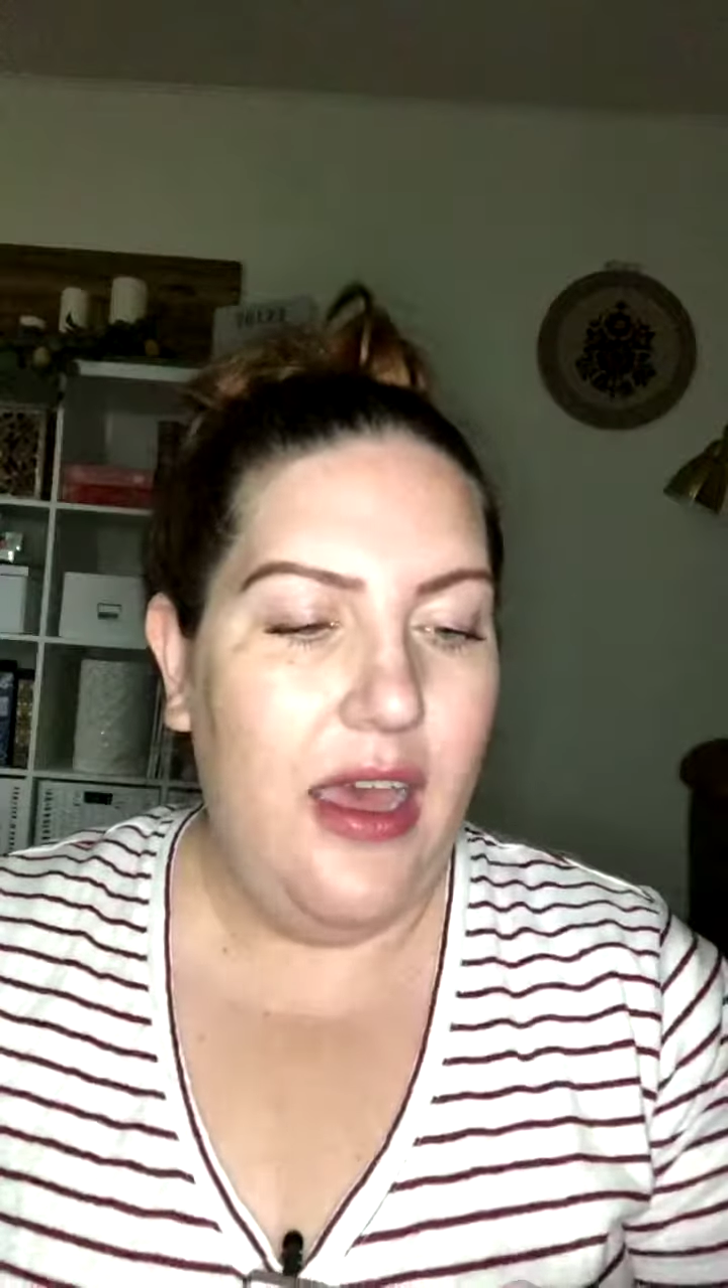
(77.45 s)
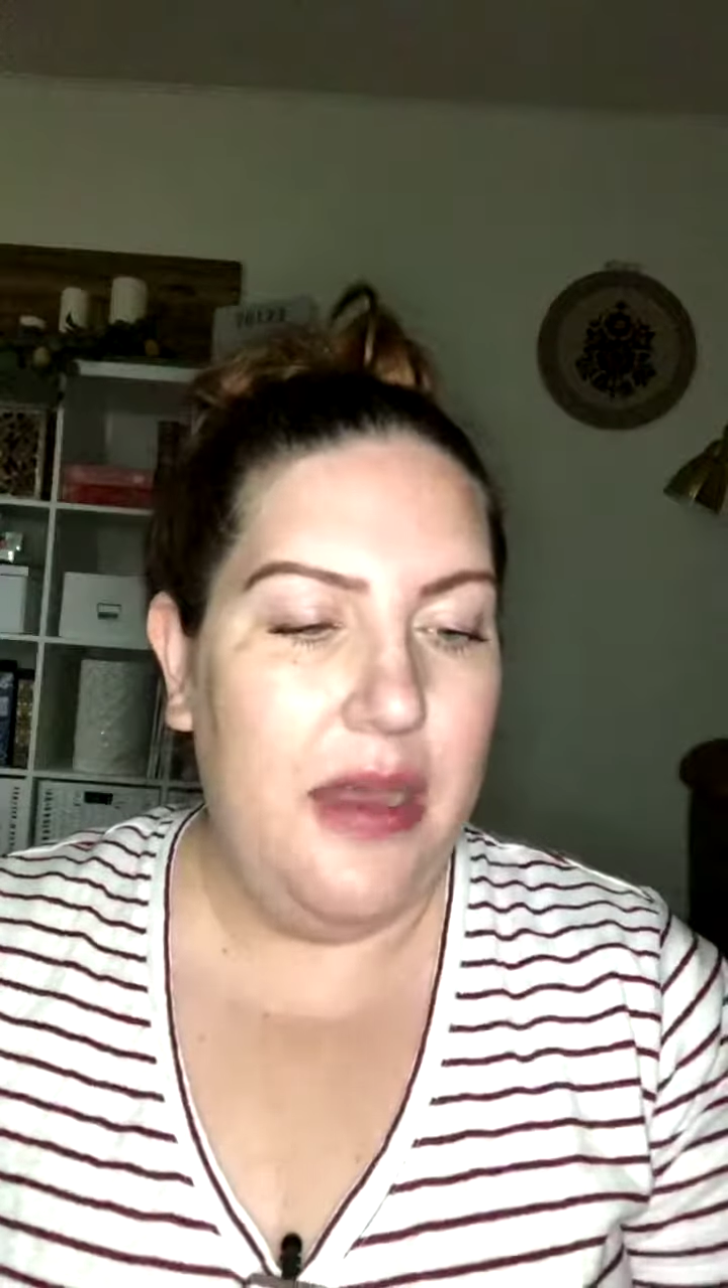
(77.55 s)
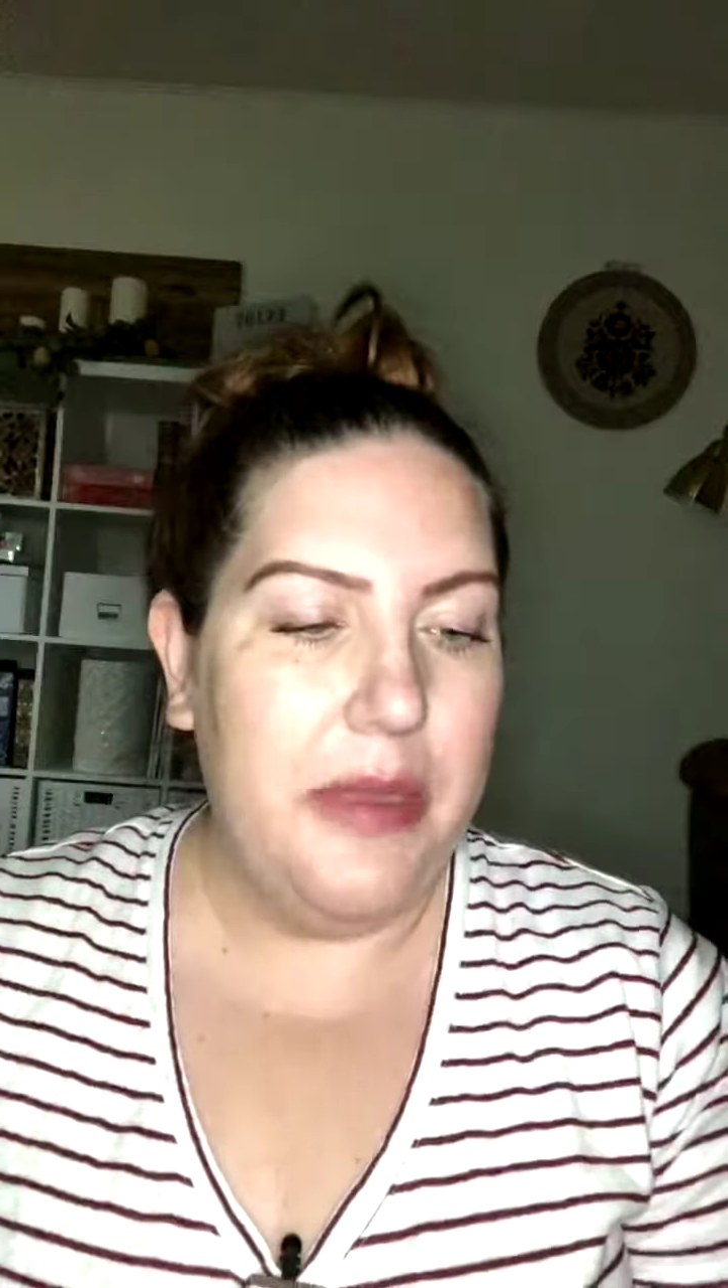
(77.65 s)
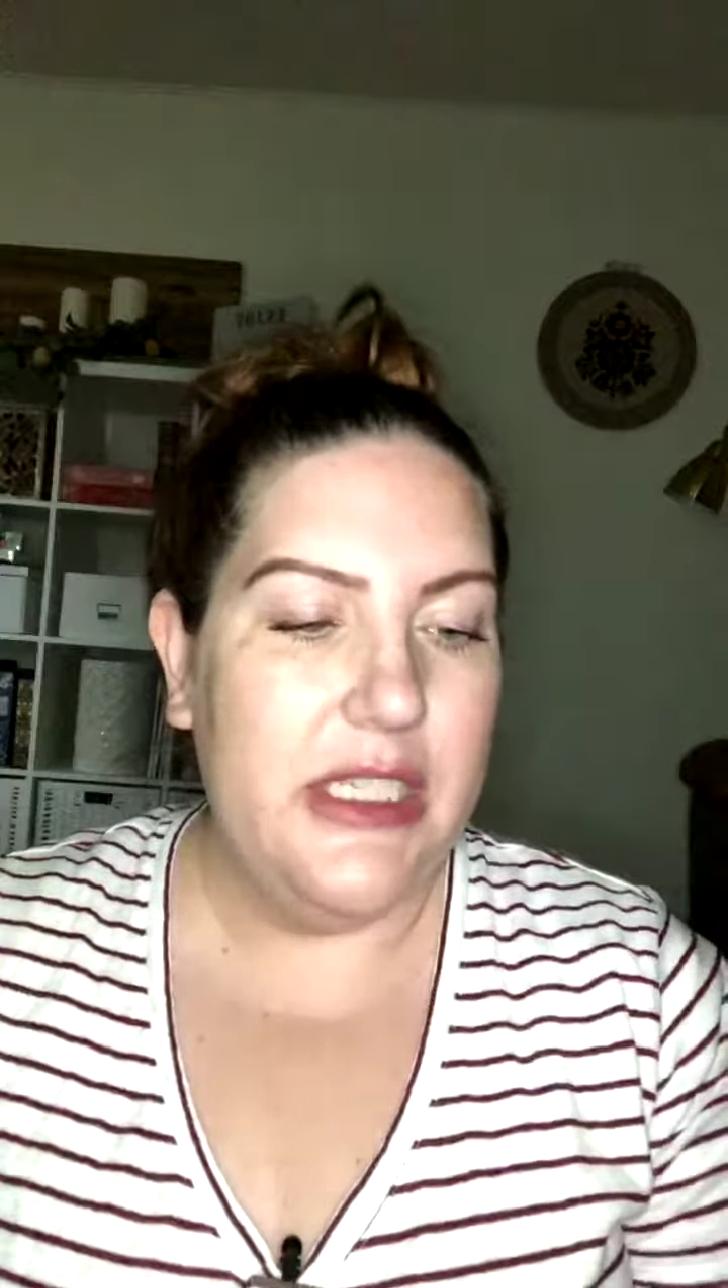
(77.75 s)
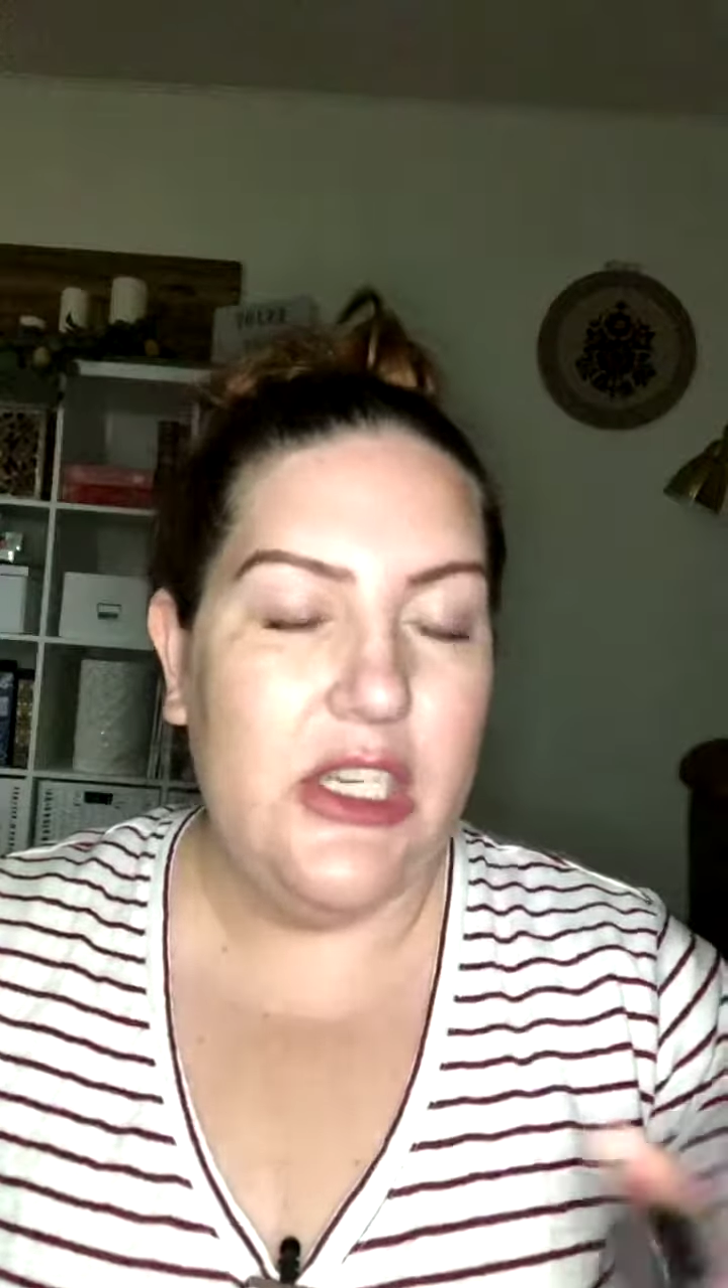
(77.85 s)

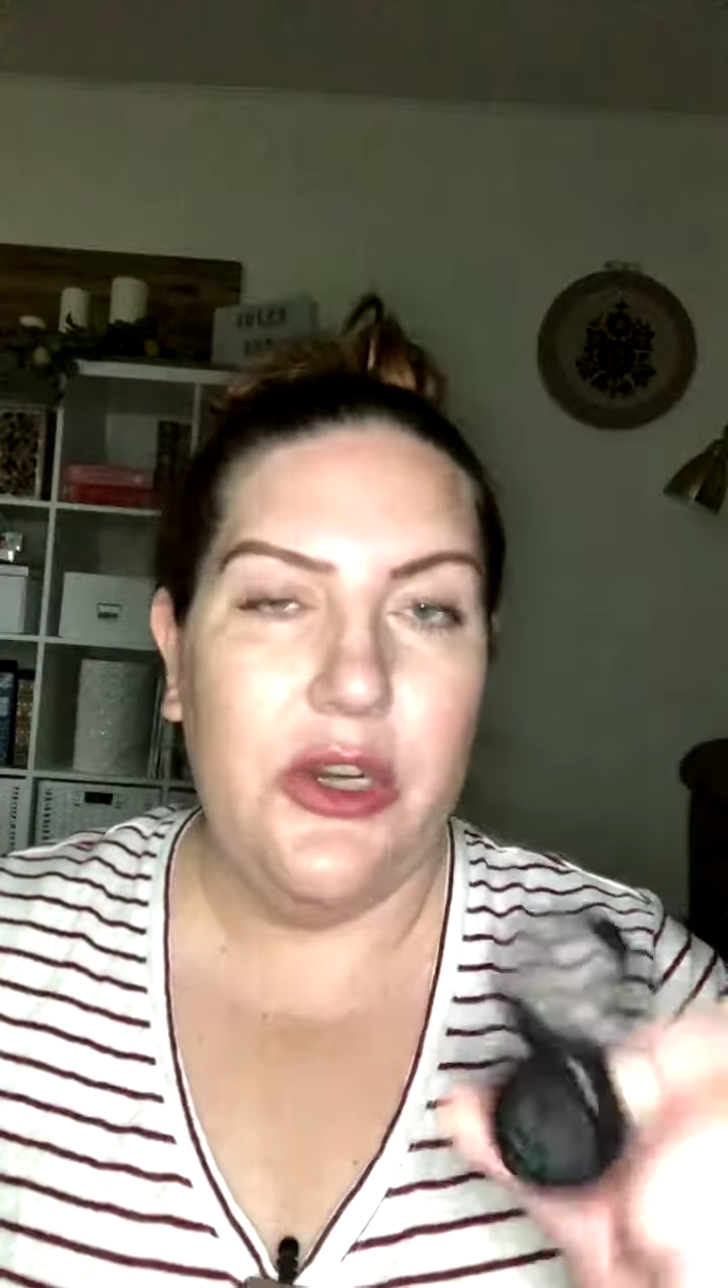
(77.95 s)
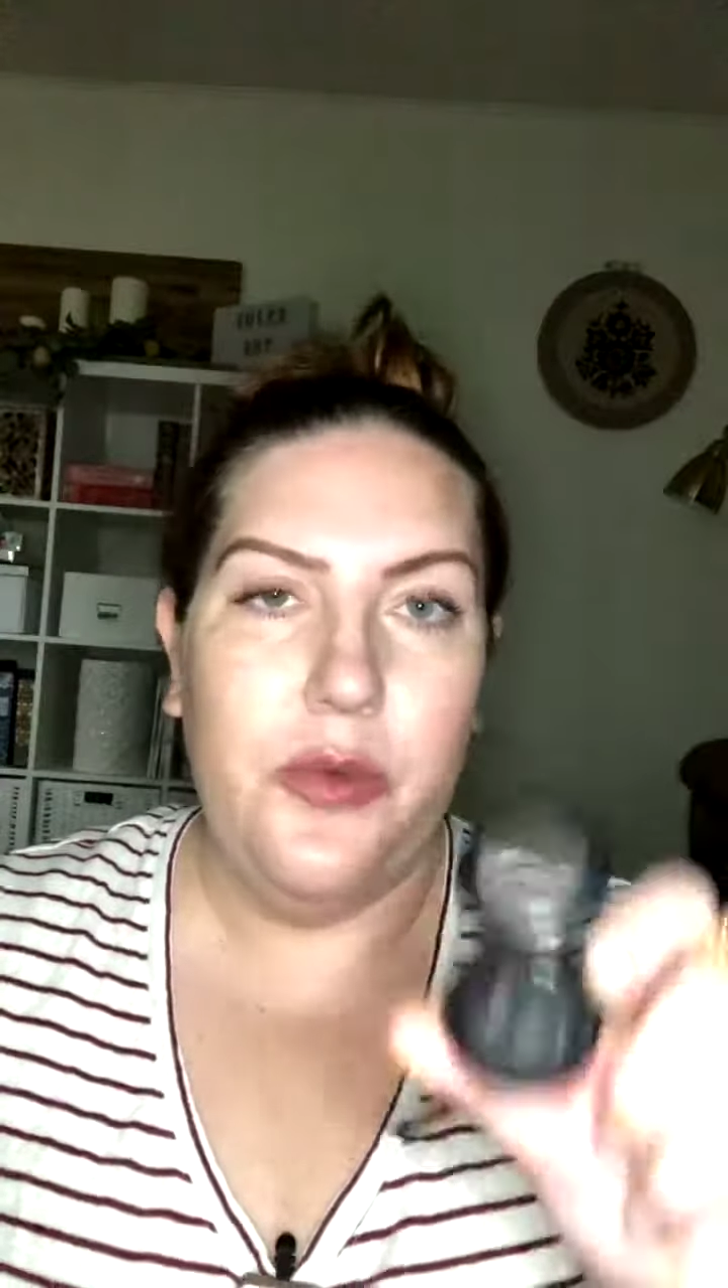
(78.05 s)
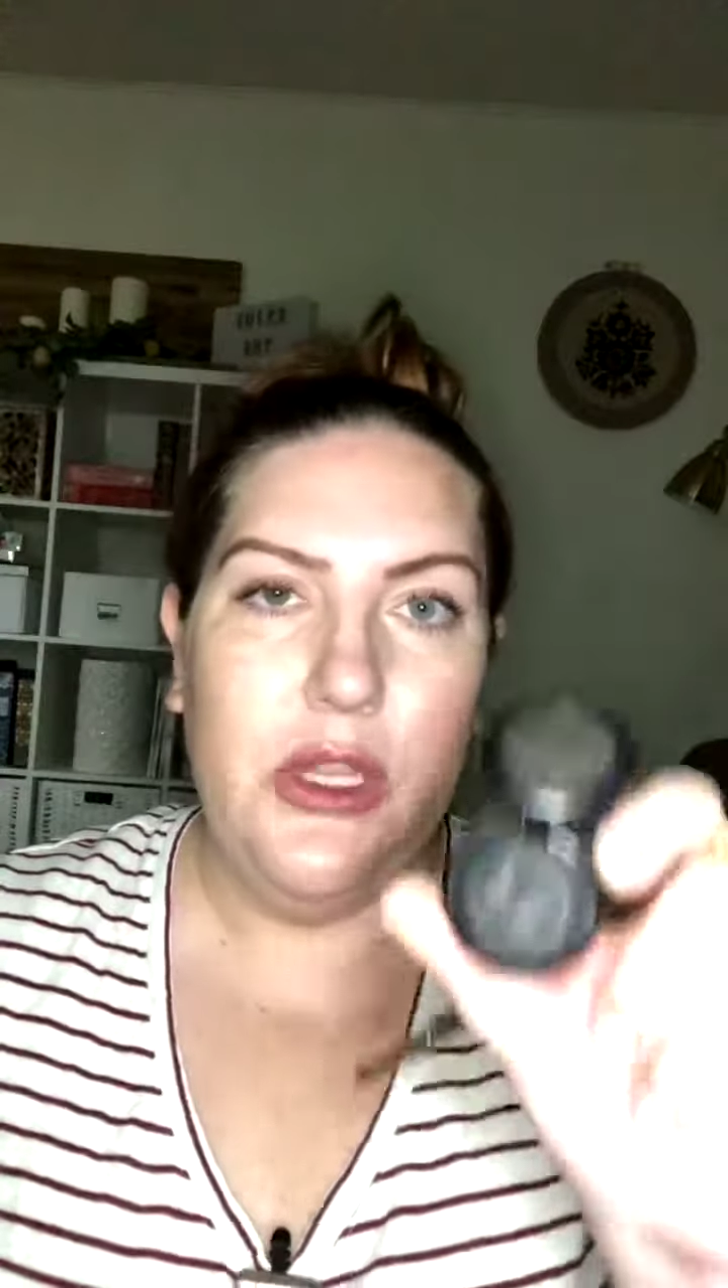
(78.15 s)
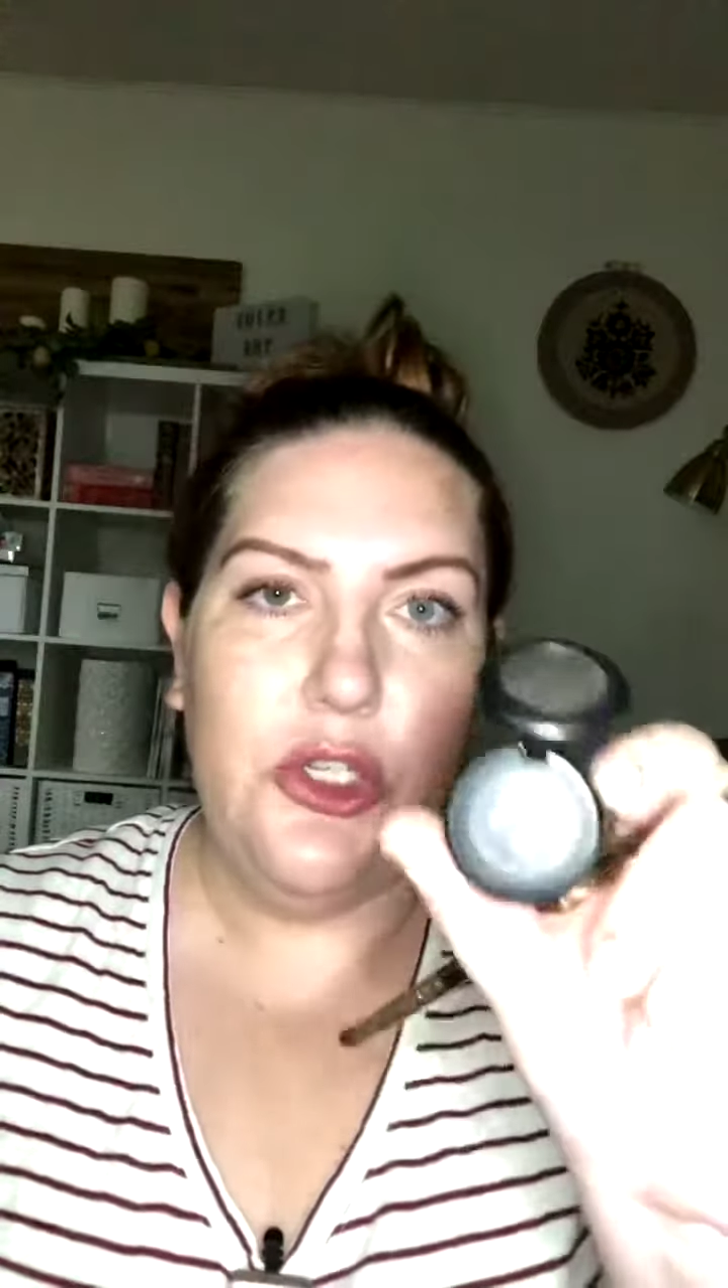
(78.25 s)
I'm going to start with